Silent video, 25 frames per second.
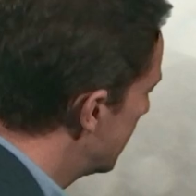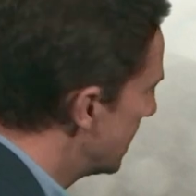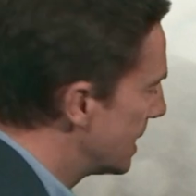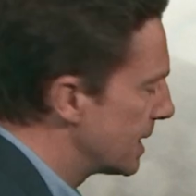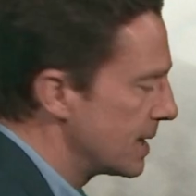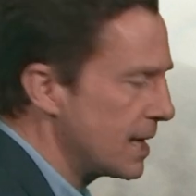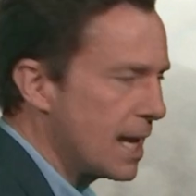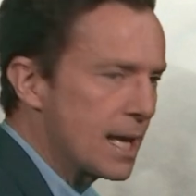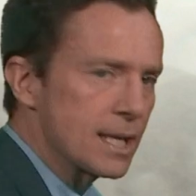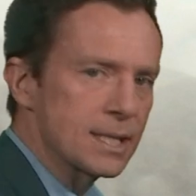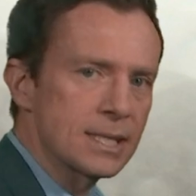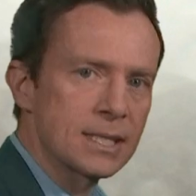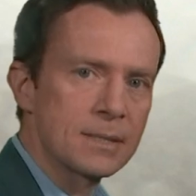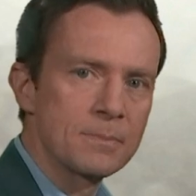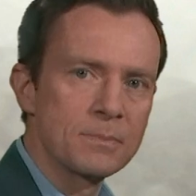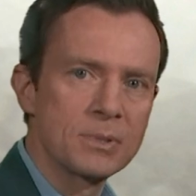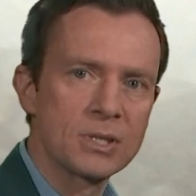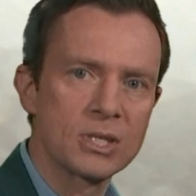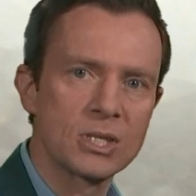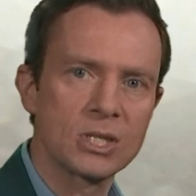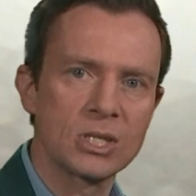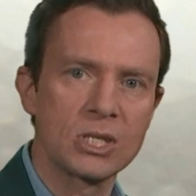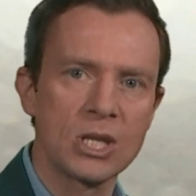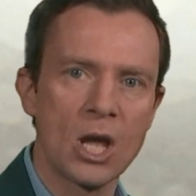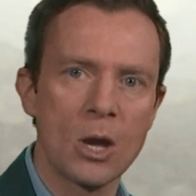yes, some
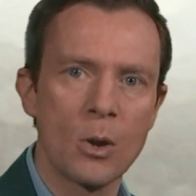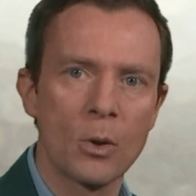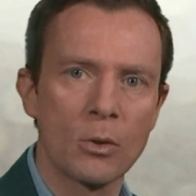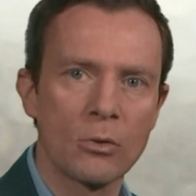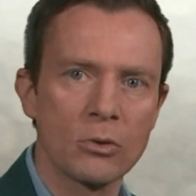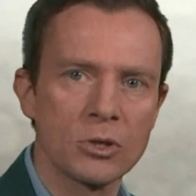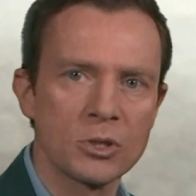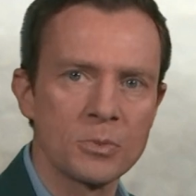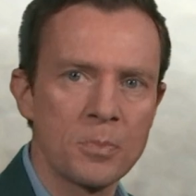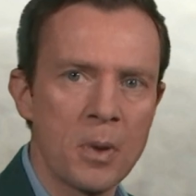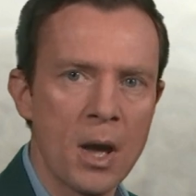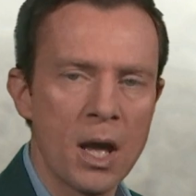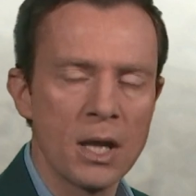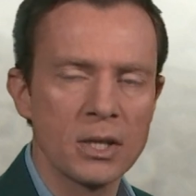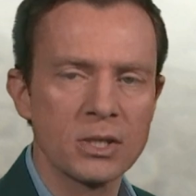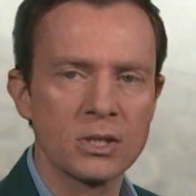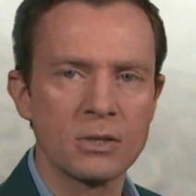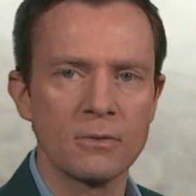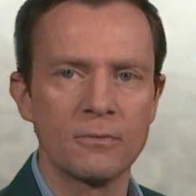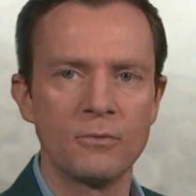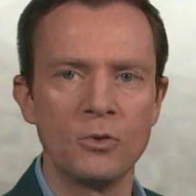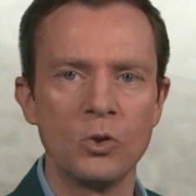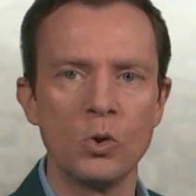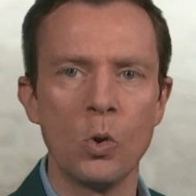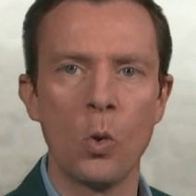snow across parts
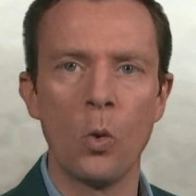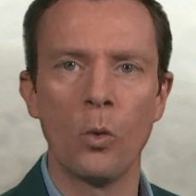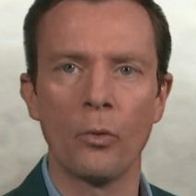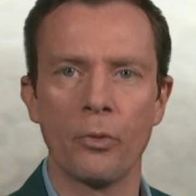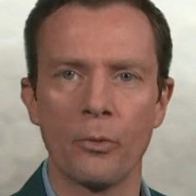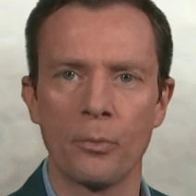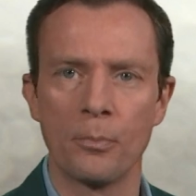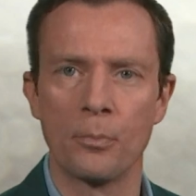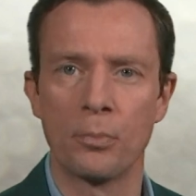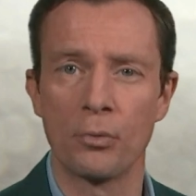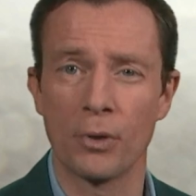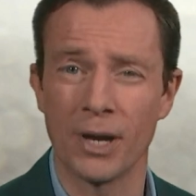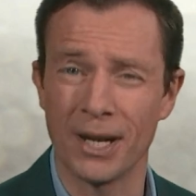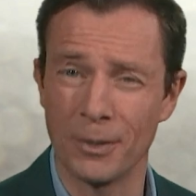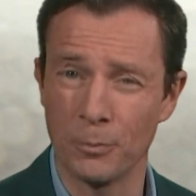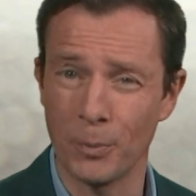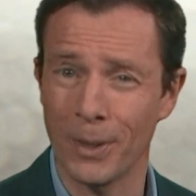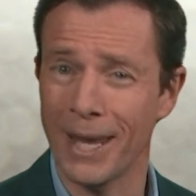of northern Britain.